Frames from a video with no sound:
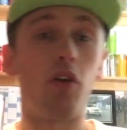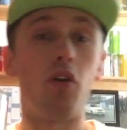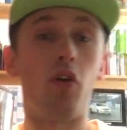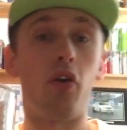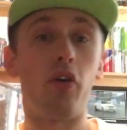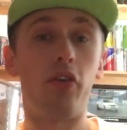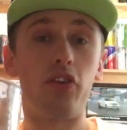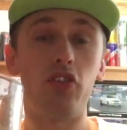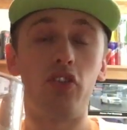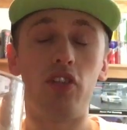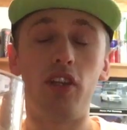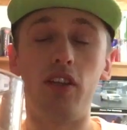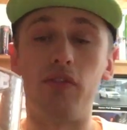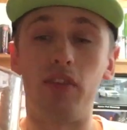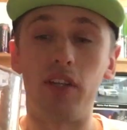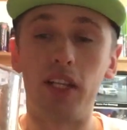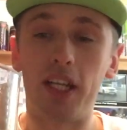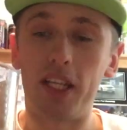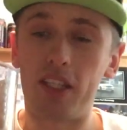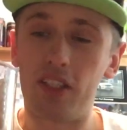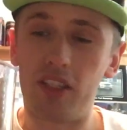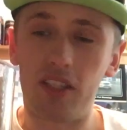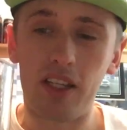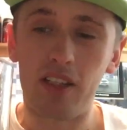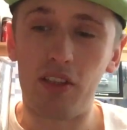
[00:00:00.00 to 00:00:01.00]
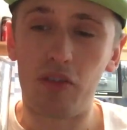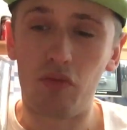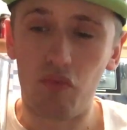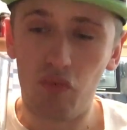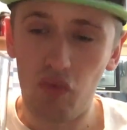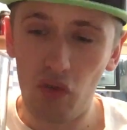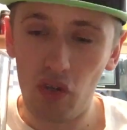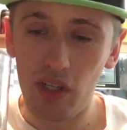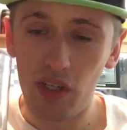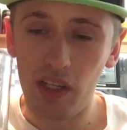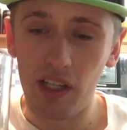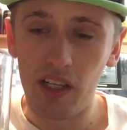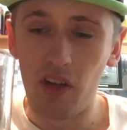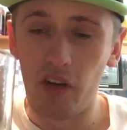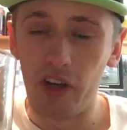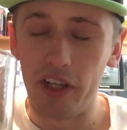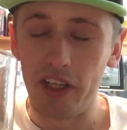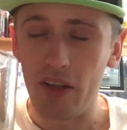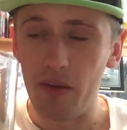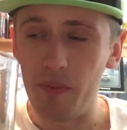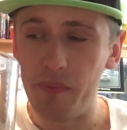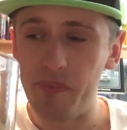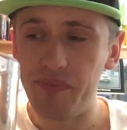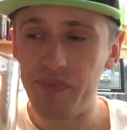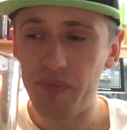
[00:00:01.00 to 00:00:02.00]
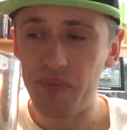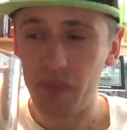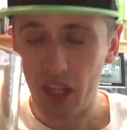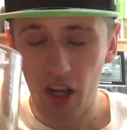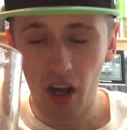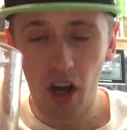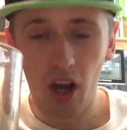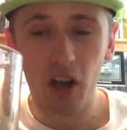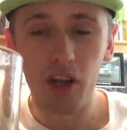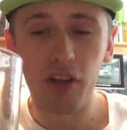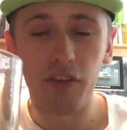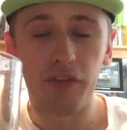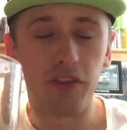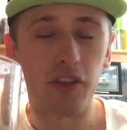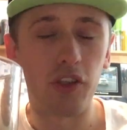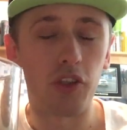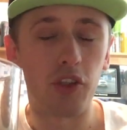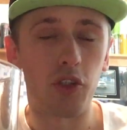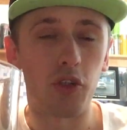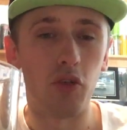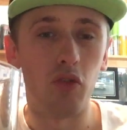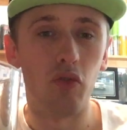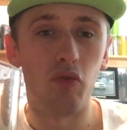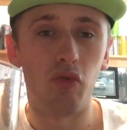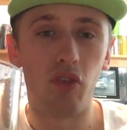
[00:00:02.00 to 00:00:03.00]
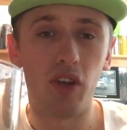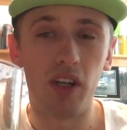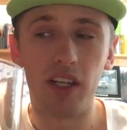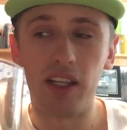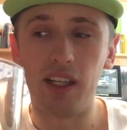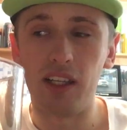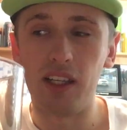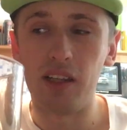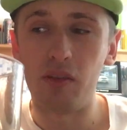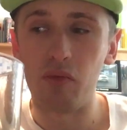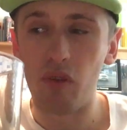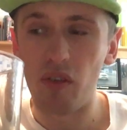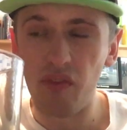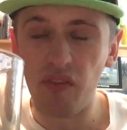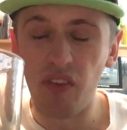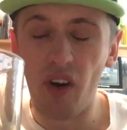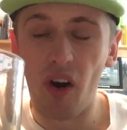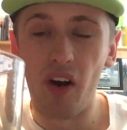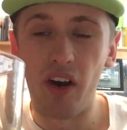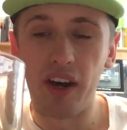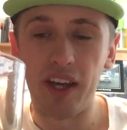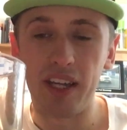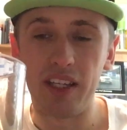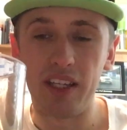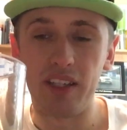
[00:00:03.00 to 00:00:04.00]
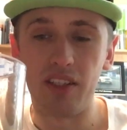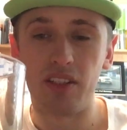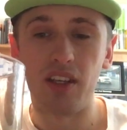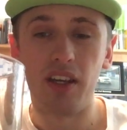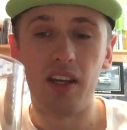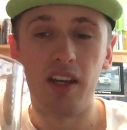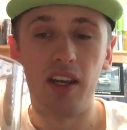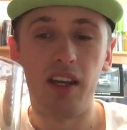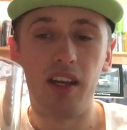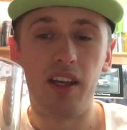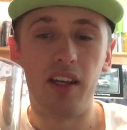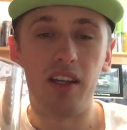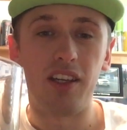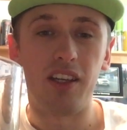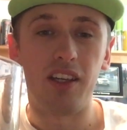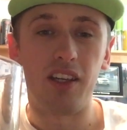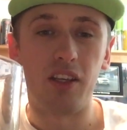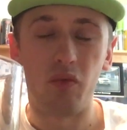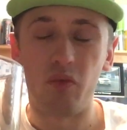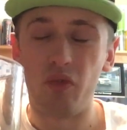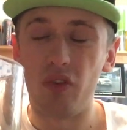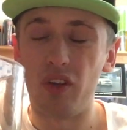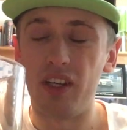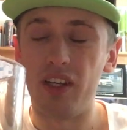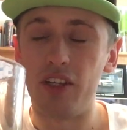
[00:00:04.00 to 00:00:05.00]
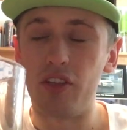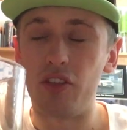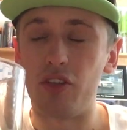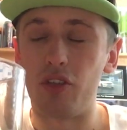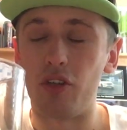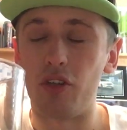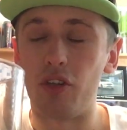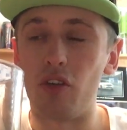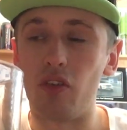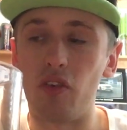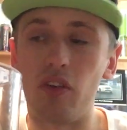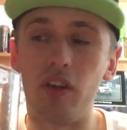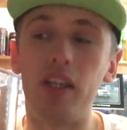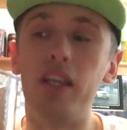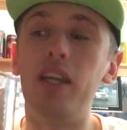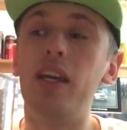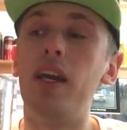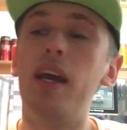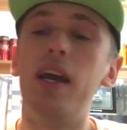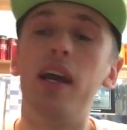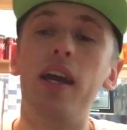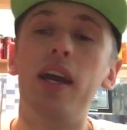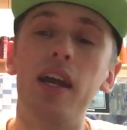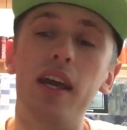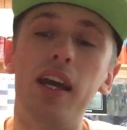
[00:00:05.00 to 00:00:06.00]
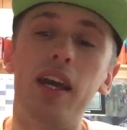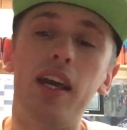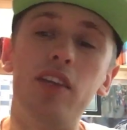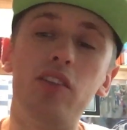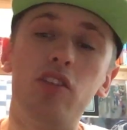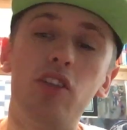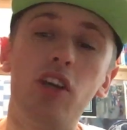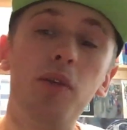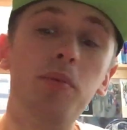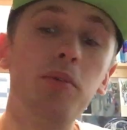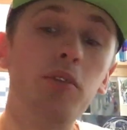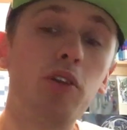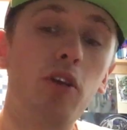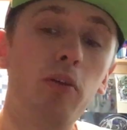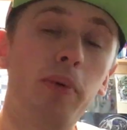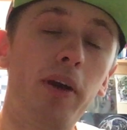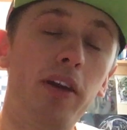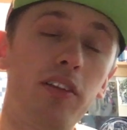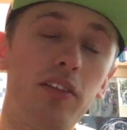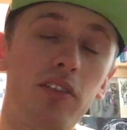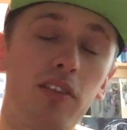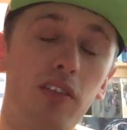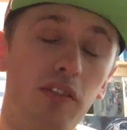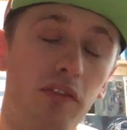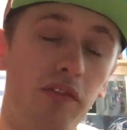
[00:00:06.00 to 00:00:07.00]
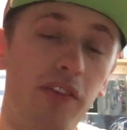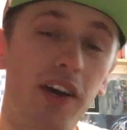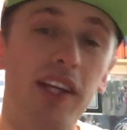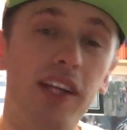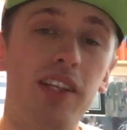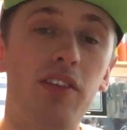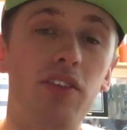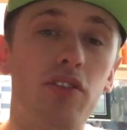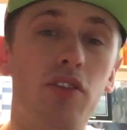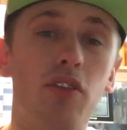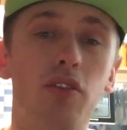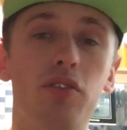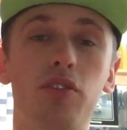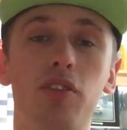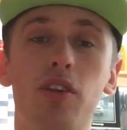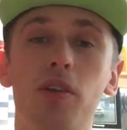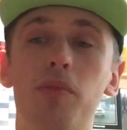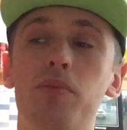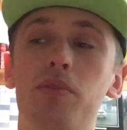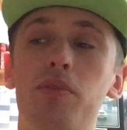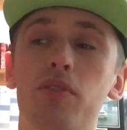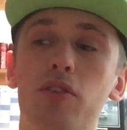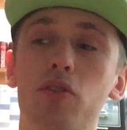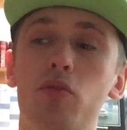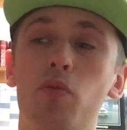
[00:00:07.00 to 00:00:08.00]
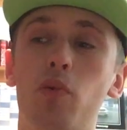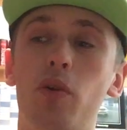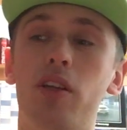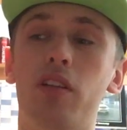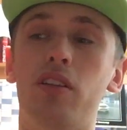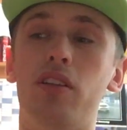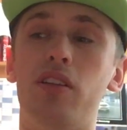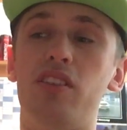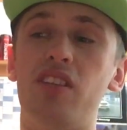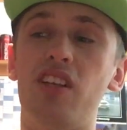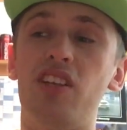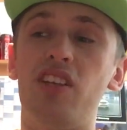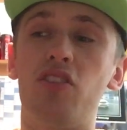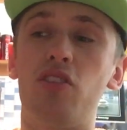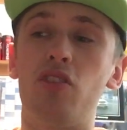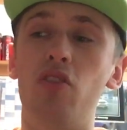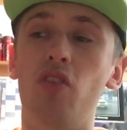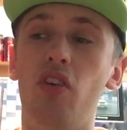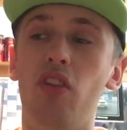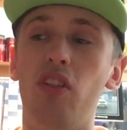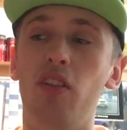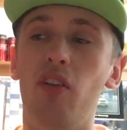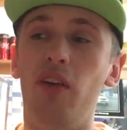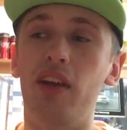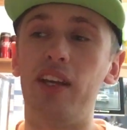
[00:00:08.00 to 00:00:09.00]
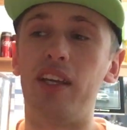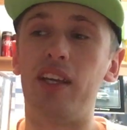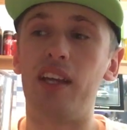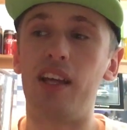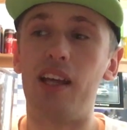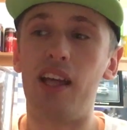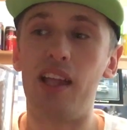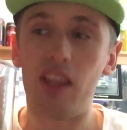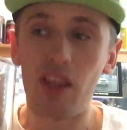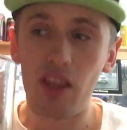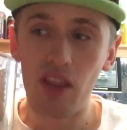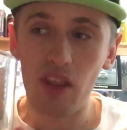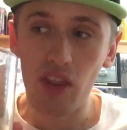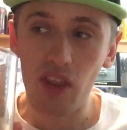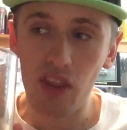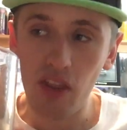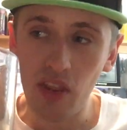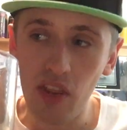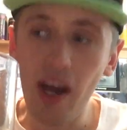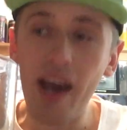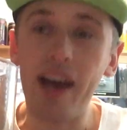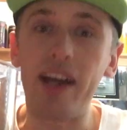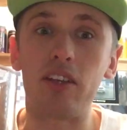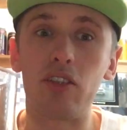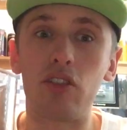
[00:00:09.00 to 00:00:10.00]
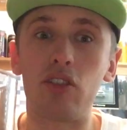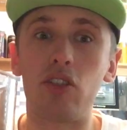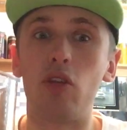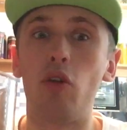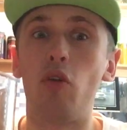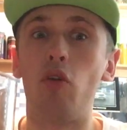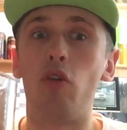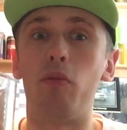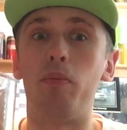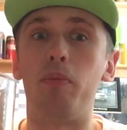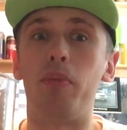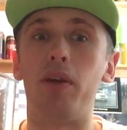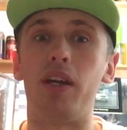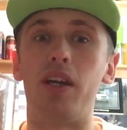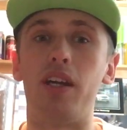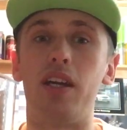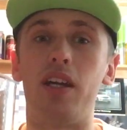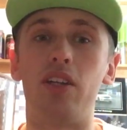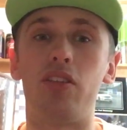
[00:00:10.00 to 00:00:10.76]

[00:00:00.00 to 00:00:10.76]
Orange either. That's, that's really like artificial, really refined, you know, really sugary. In terms of comparing it to the Fanta in terms of the sweetness, it's not like that syrupy.